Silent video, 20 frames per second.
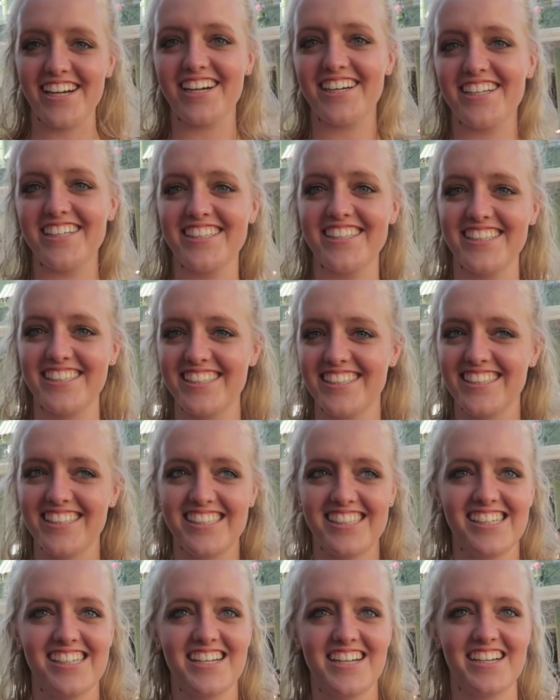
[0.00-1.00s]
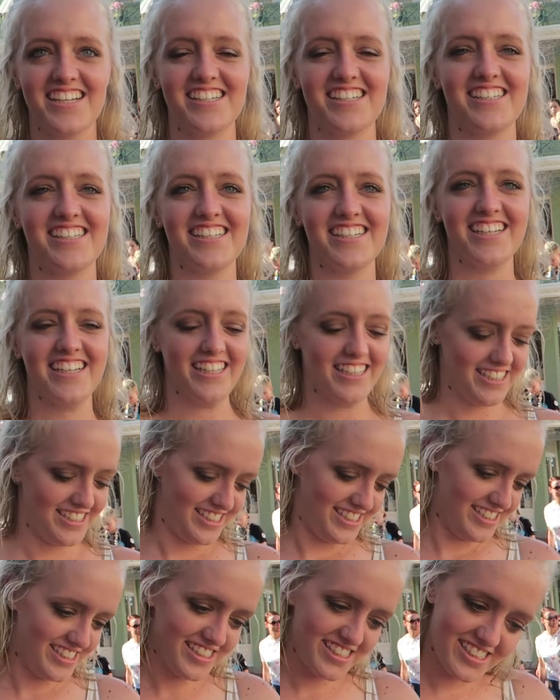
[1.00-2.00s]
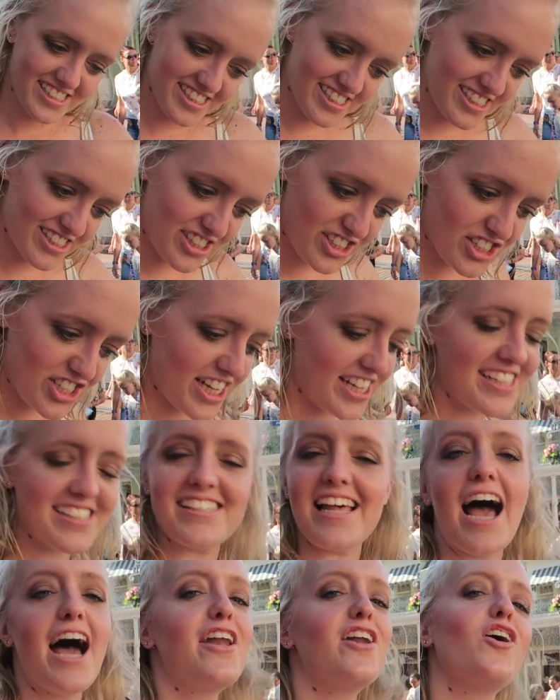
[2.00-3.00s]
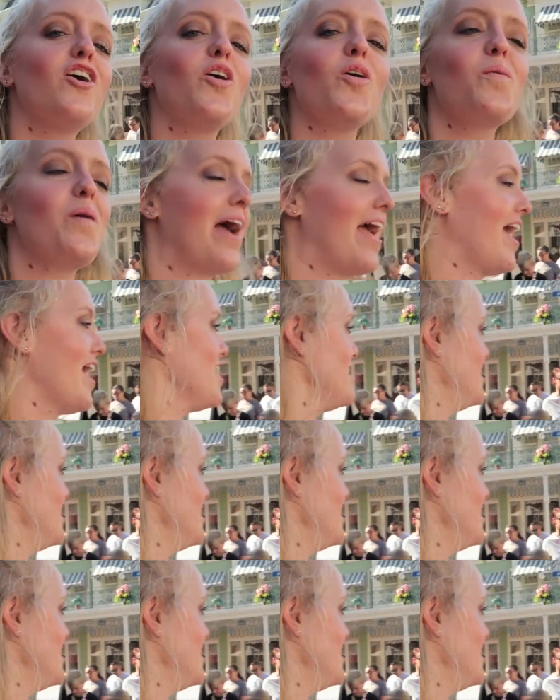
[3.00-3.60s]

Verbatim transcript: here. Is she in the park? She is on her way.